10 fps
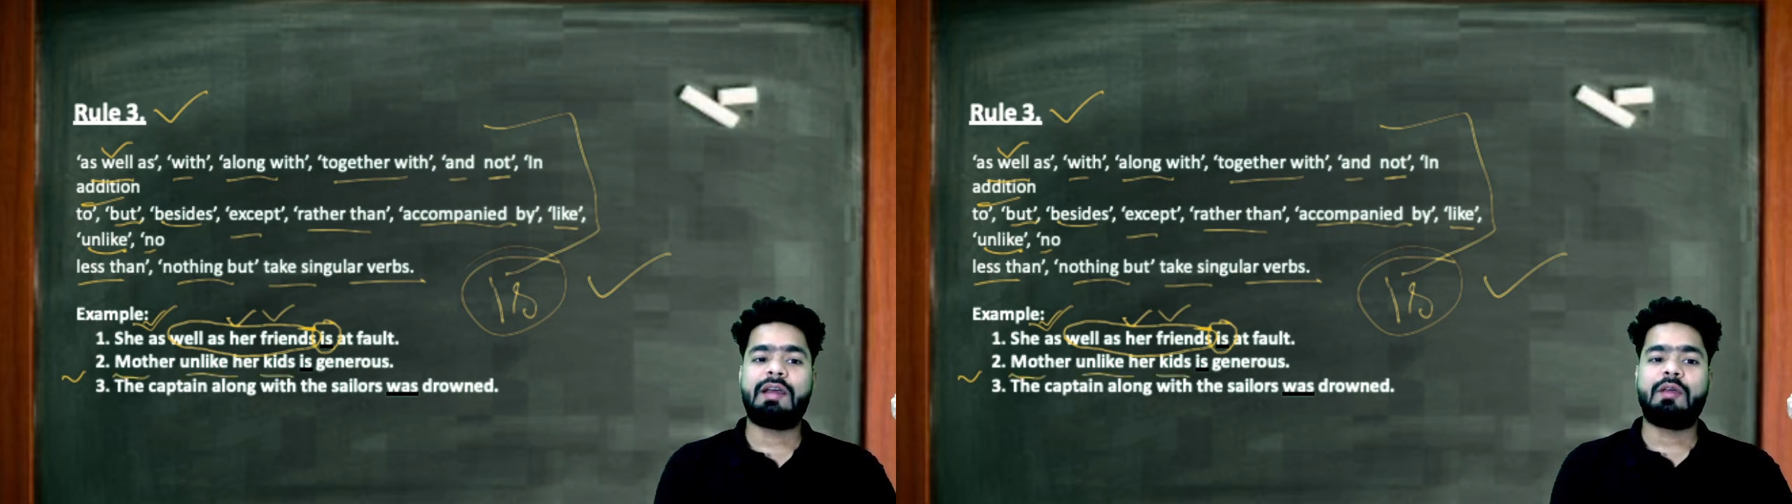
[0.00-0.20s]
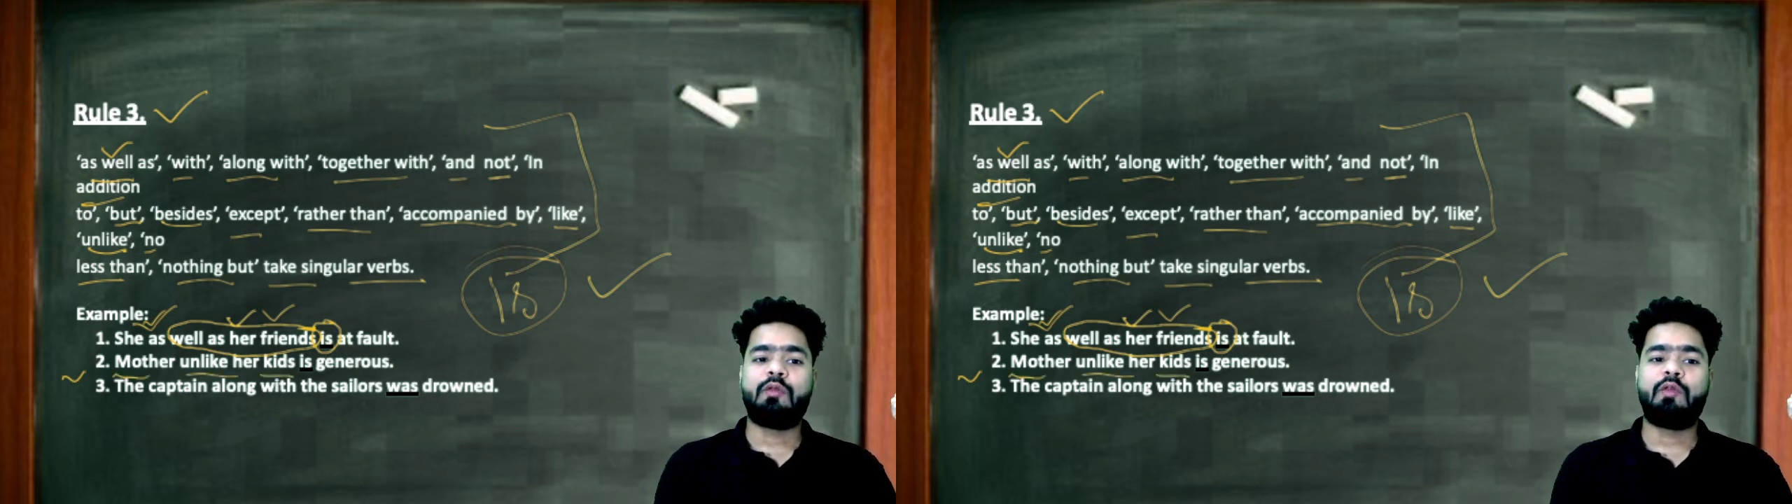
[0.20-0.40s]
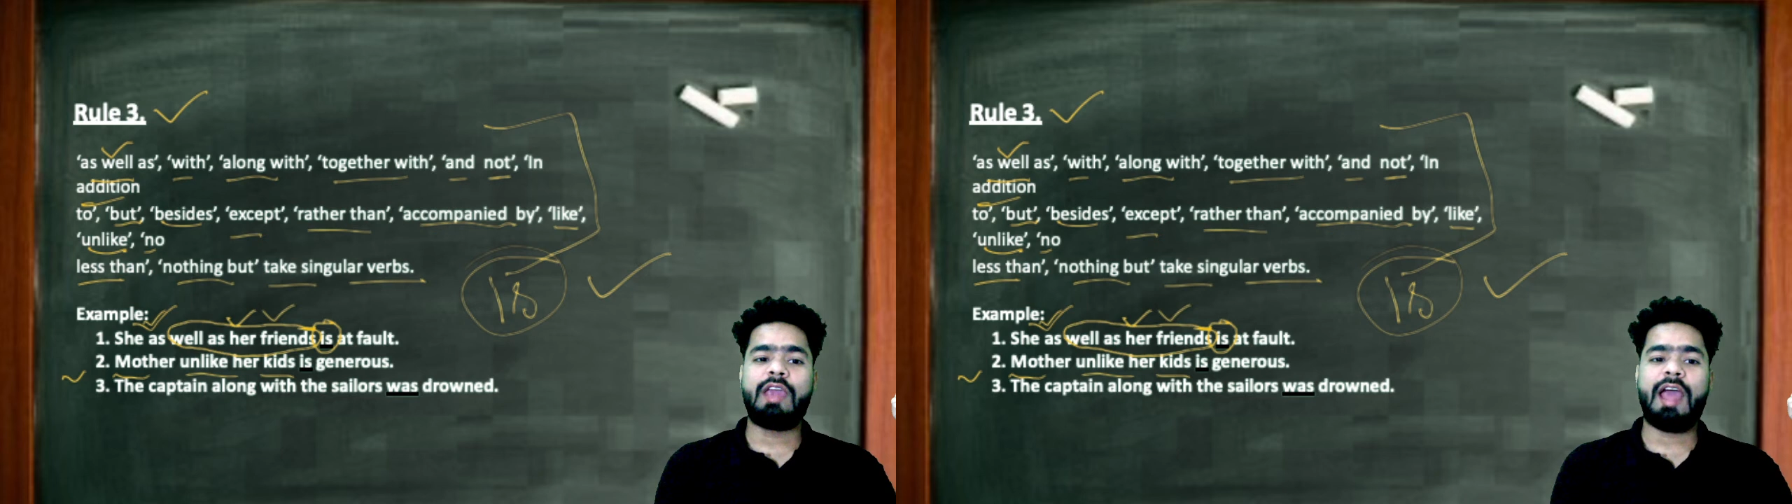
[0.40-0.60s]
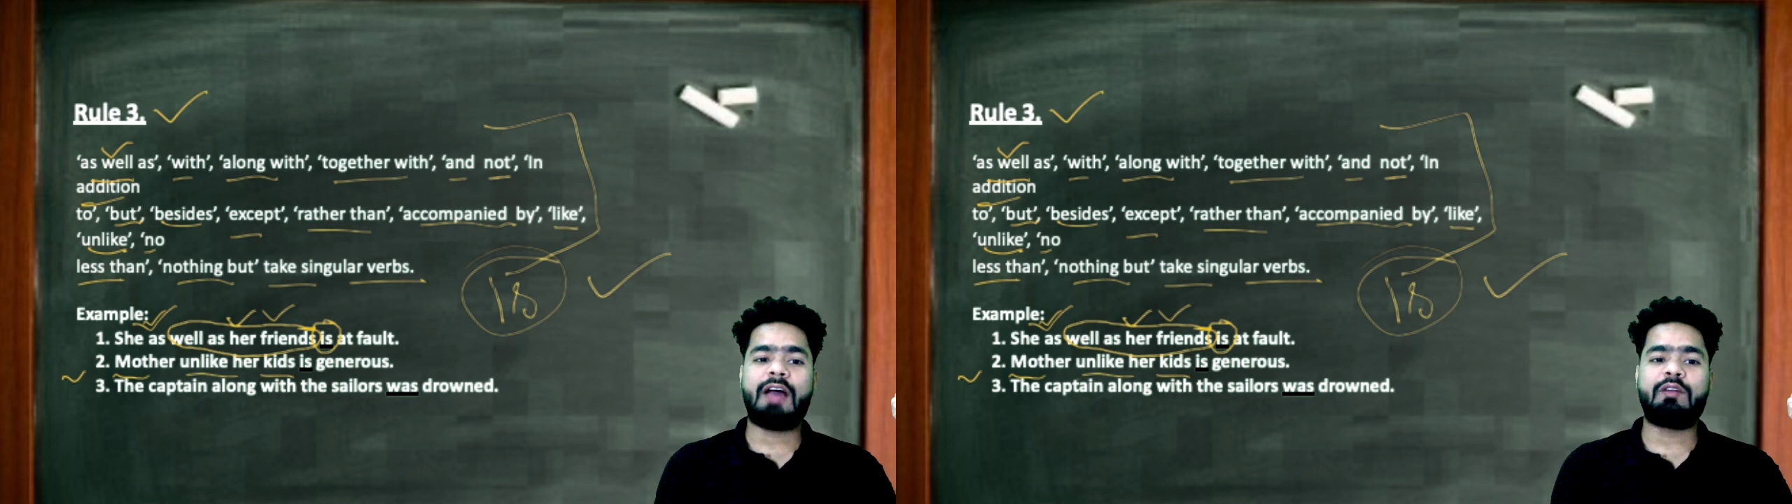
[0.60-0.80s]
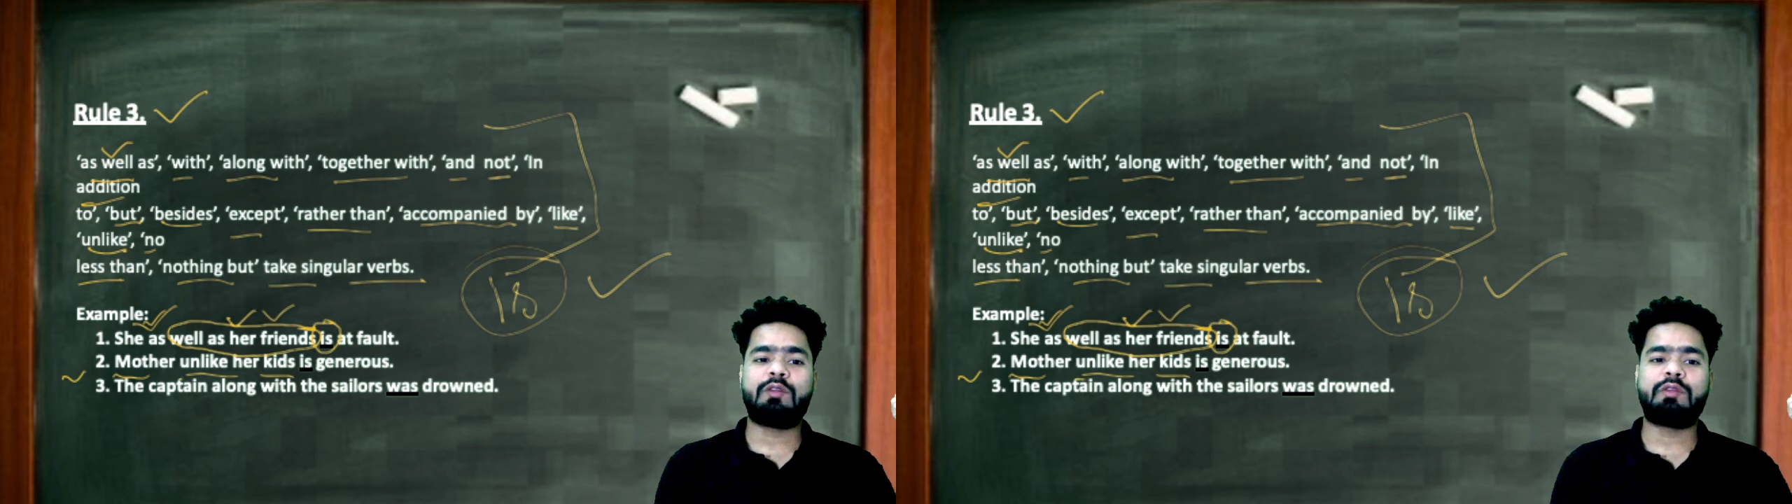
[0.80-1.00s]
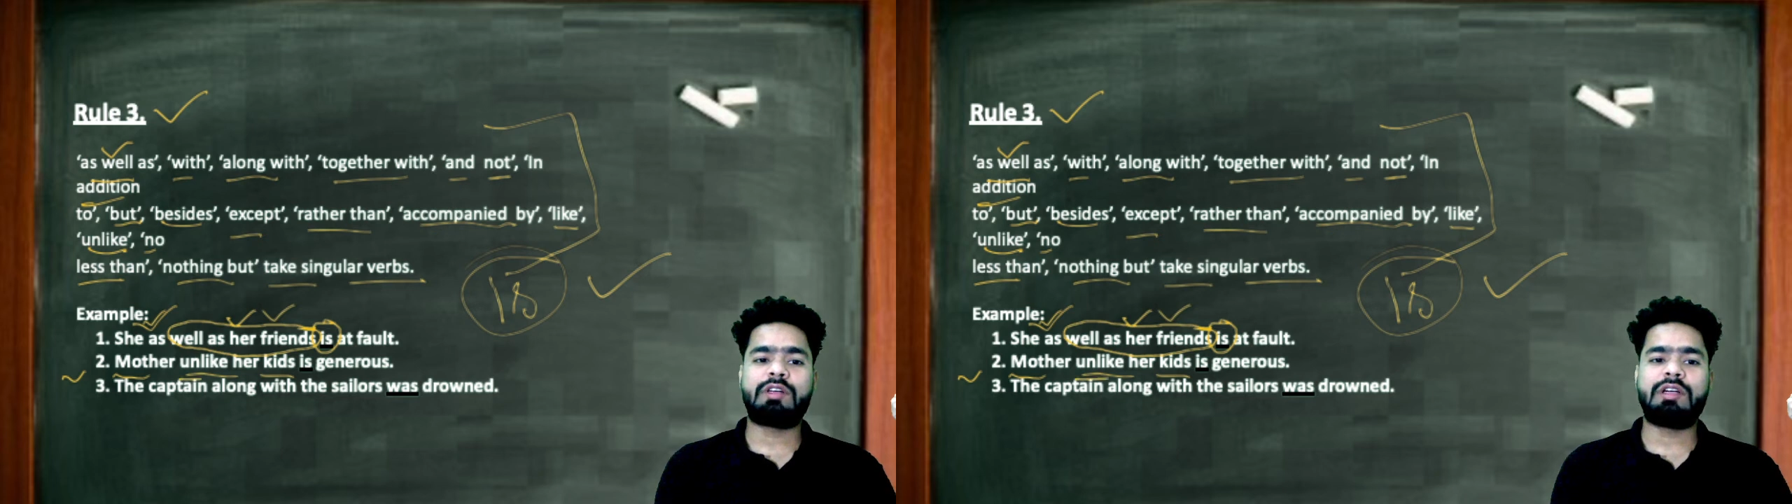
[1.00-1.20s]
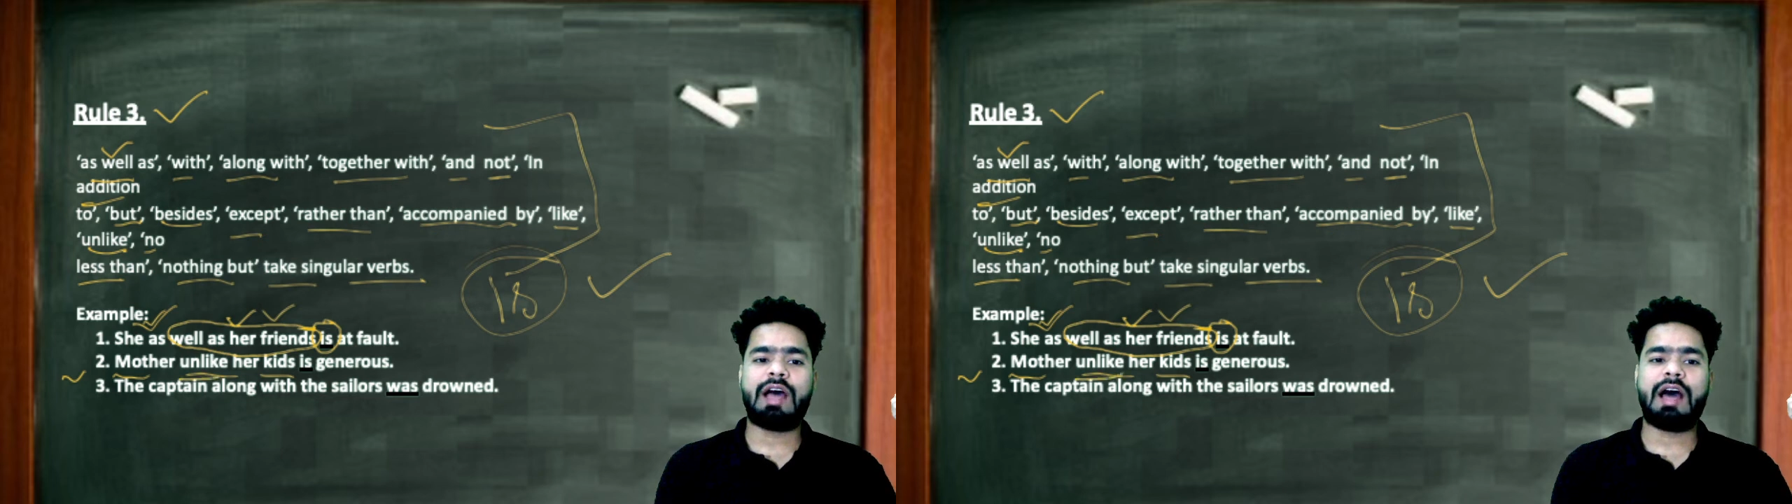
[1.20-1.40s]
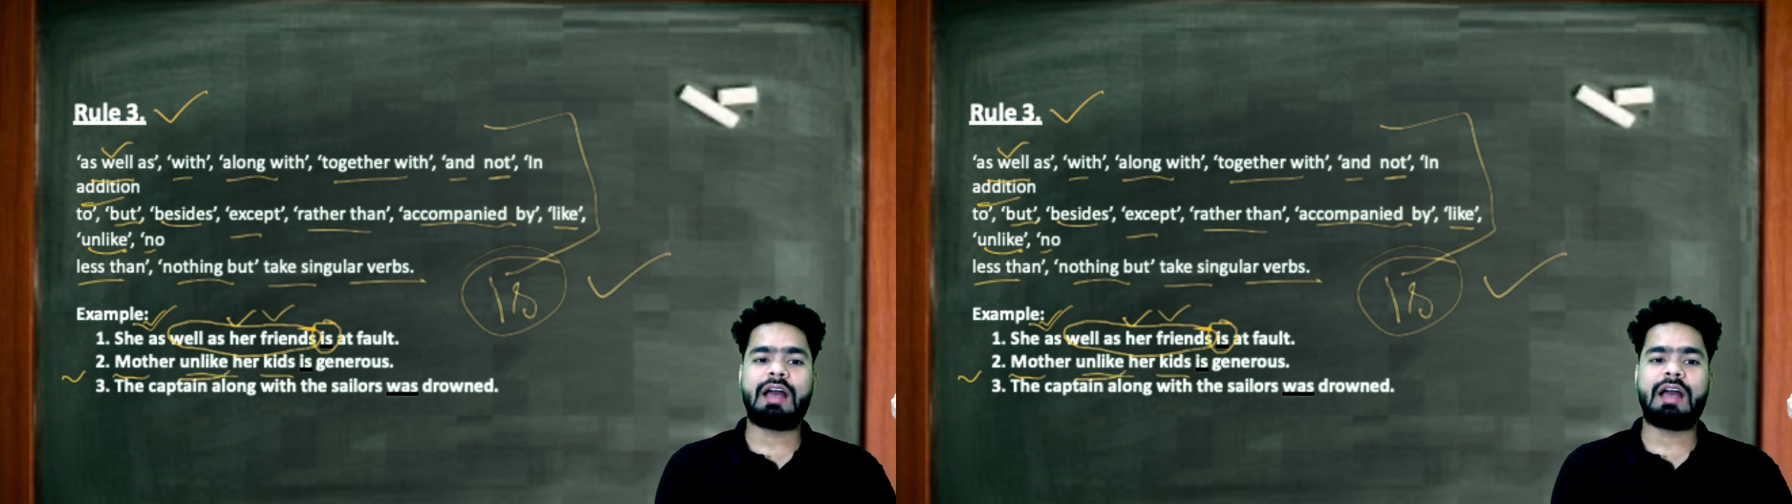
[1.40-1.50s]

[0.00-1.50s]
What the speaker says: We have a word